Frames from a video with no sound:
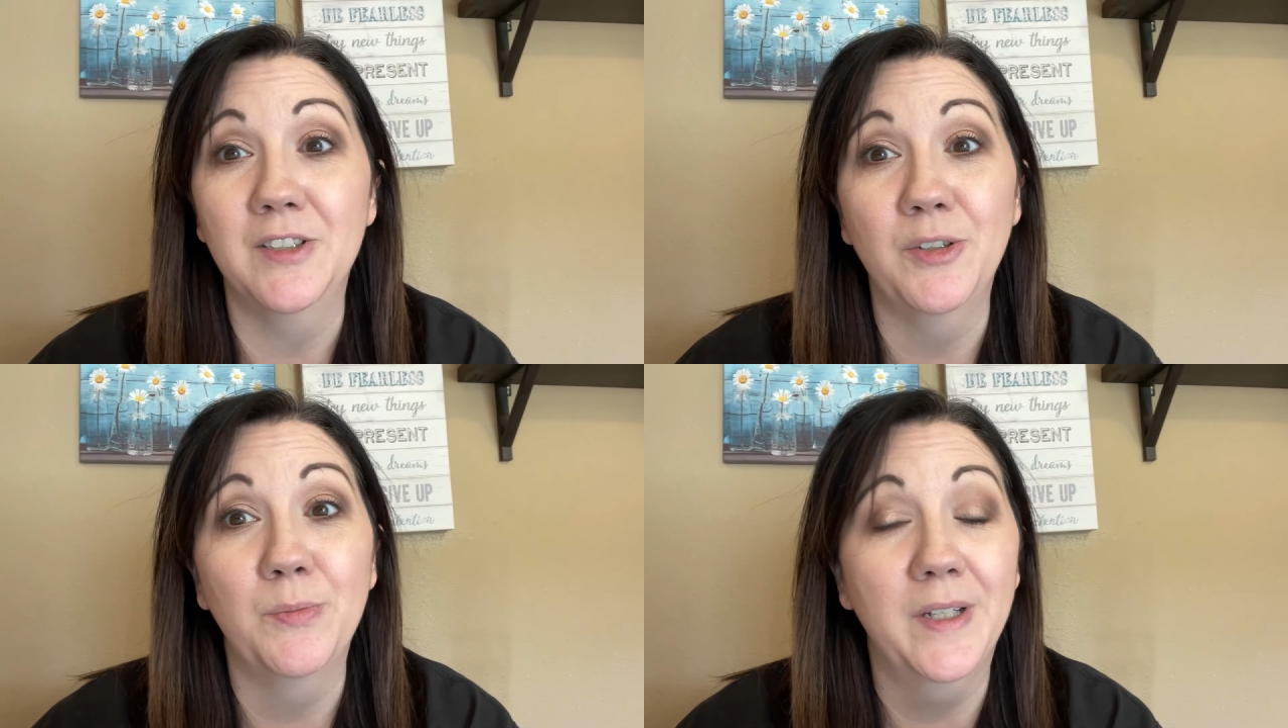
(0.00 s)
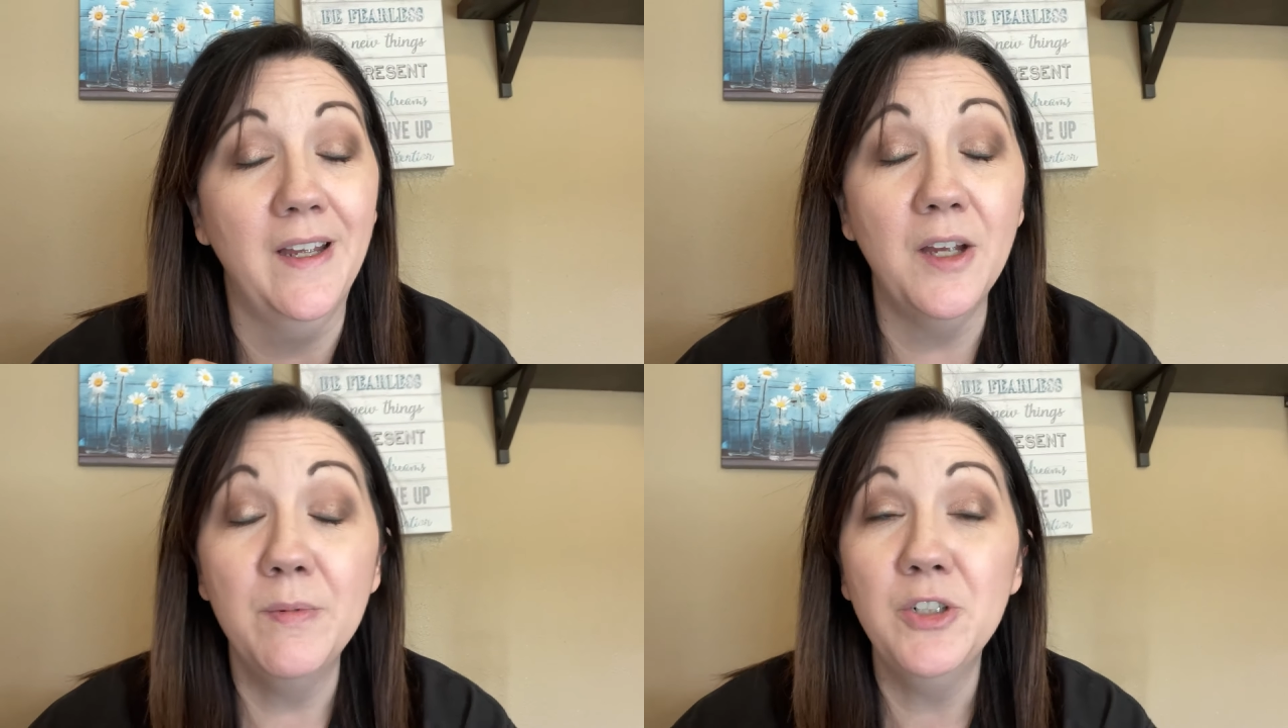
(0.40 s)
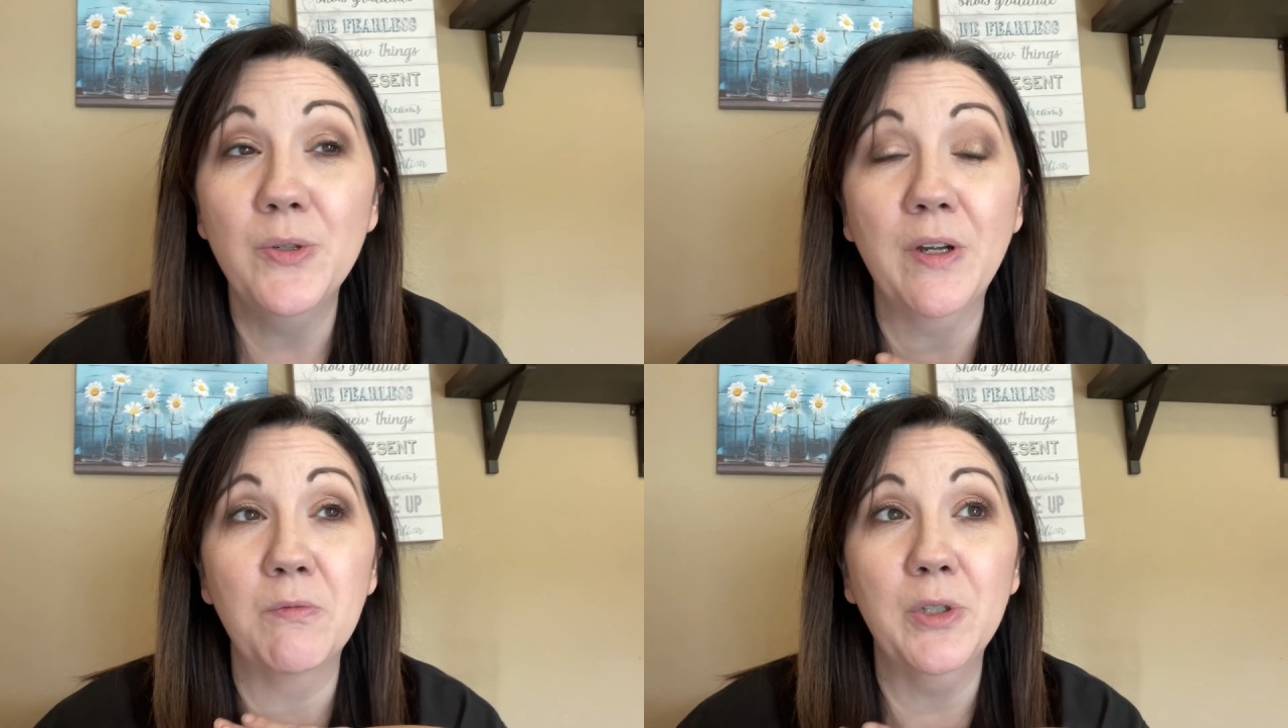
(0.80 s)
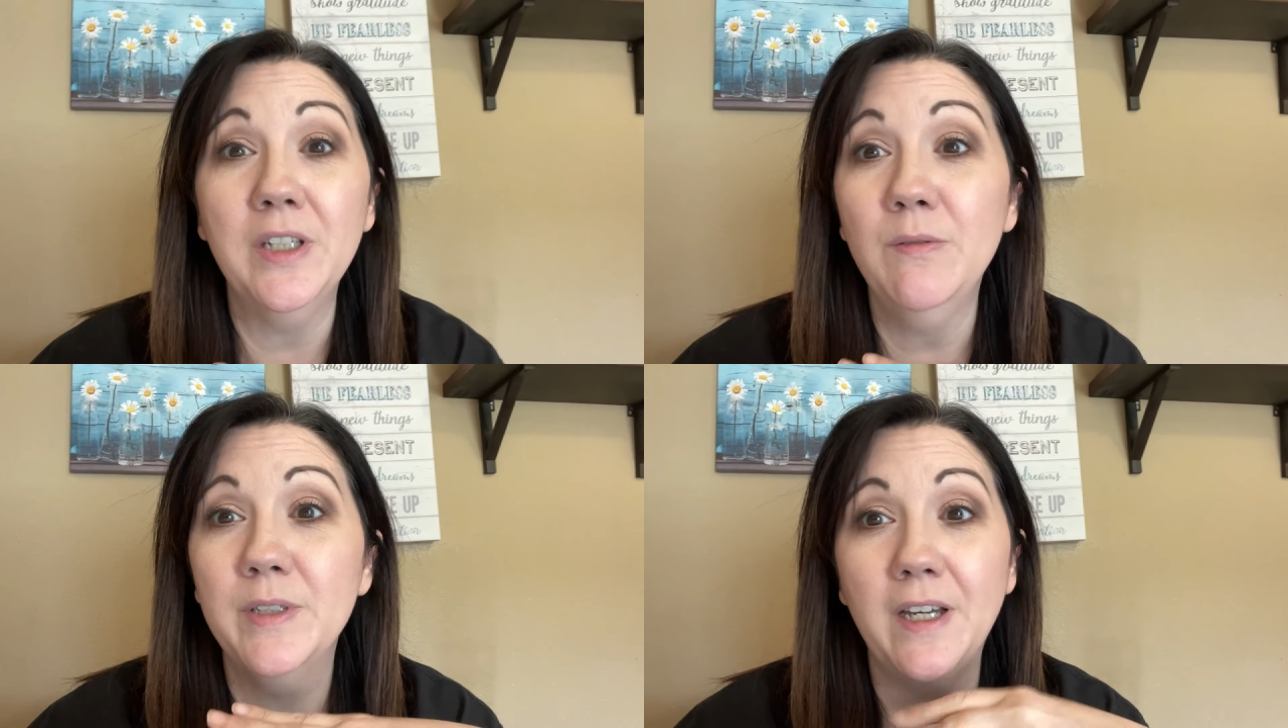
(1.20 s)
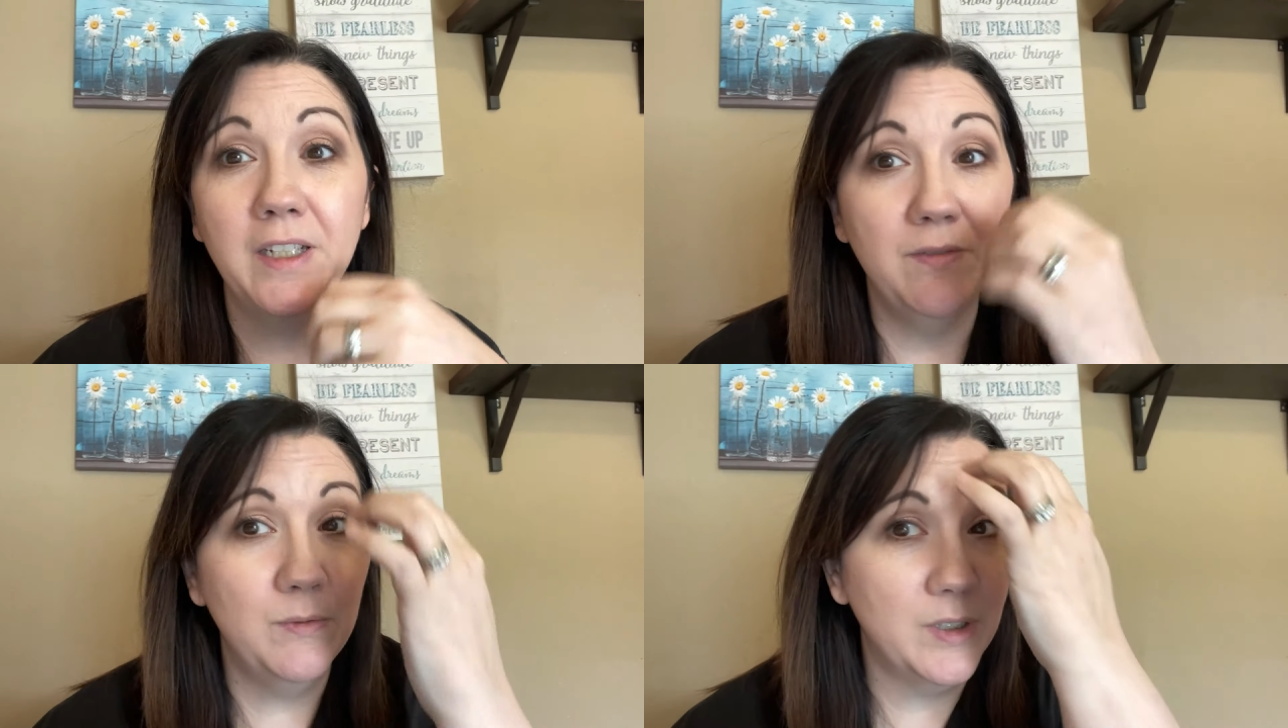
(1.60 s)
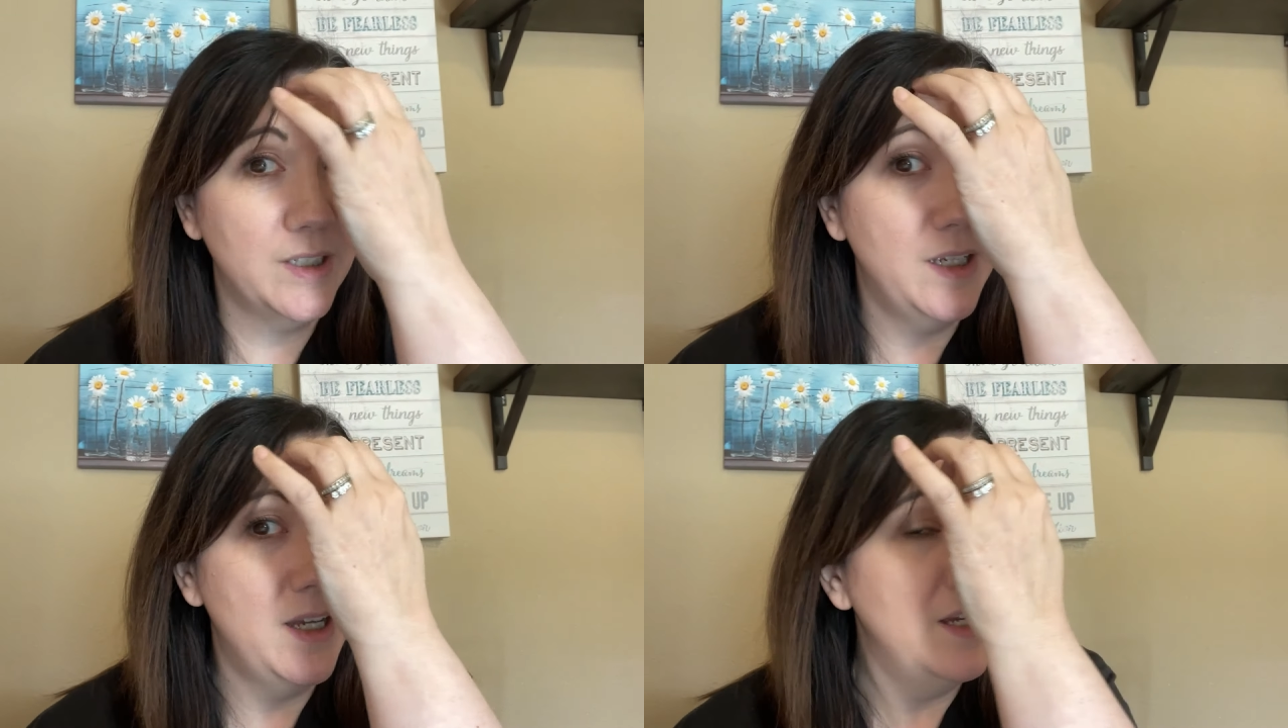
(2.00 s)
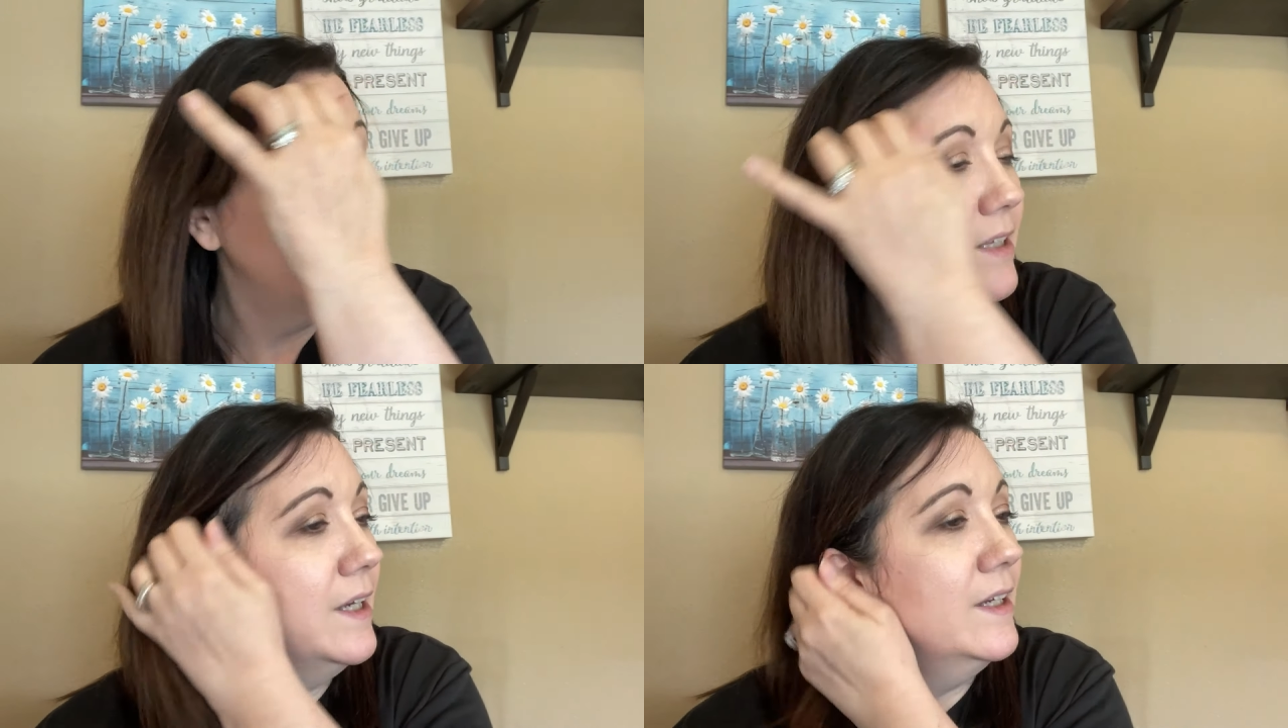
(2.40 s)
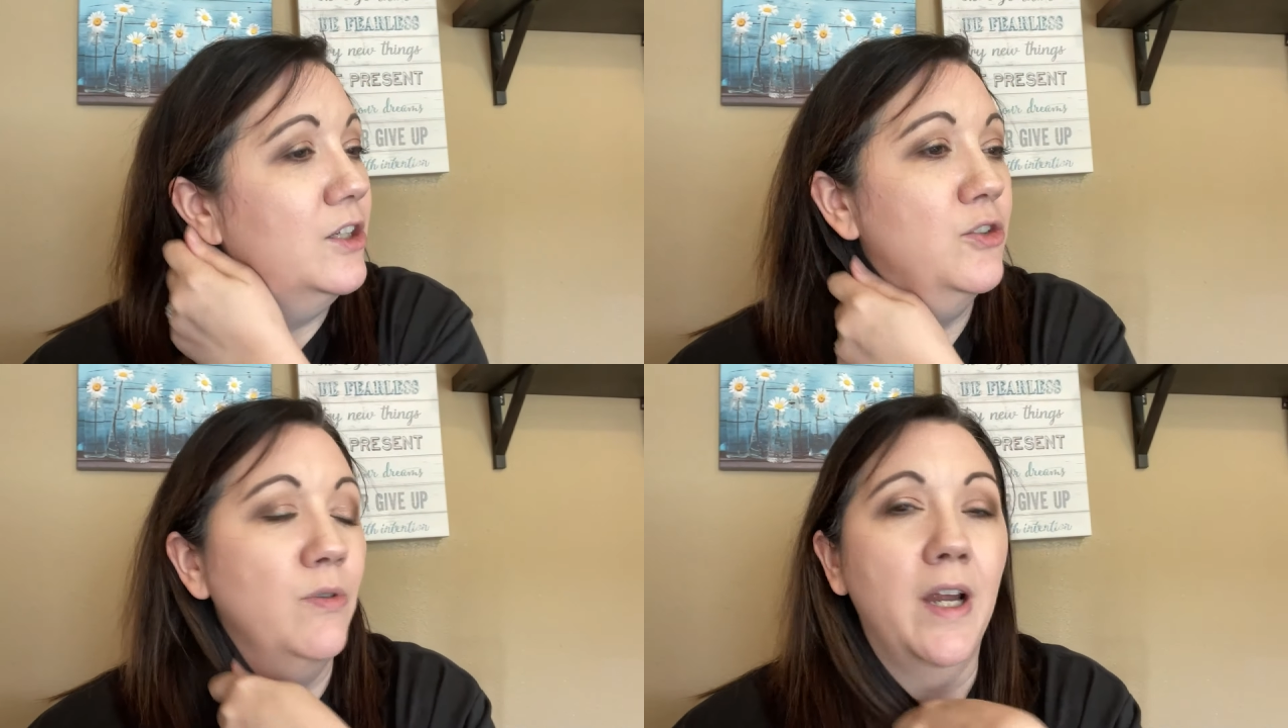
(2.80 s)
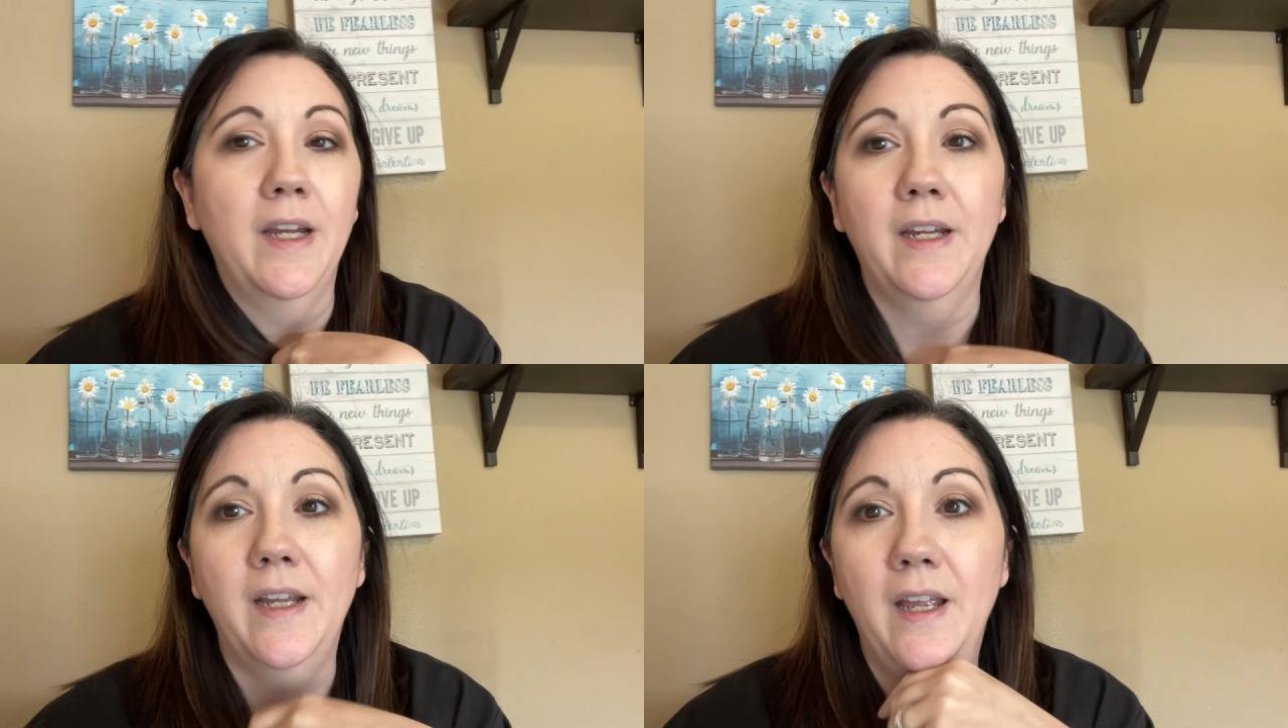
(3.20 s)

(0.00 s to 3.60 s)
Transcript: So, but yeah, I've been doing really good without even really like trying.